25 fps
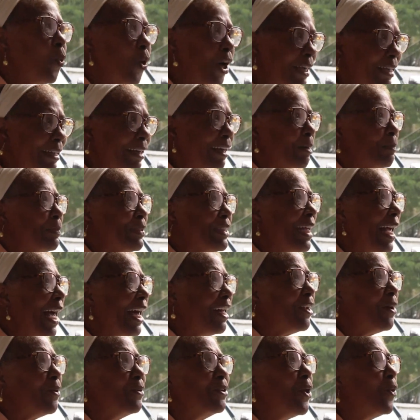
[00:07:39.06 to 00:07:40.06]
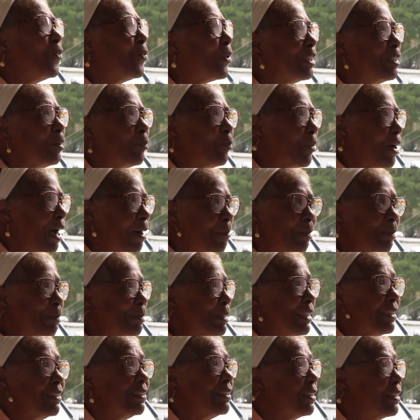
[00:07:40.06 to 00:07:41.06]
what up? See, I don't know what the
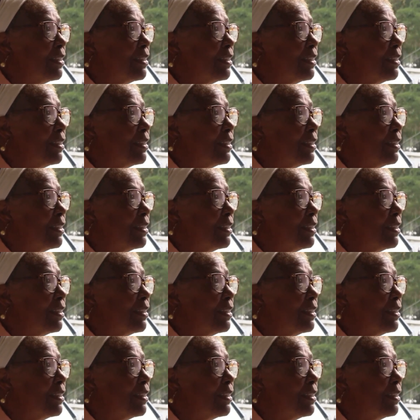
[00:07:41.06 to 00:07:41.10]
problem is.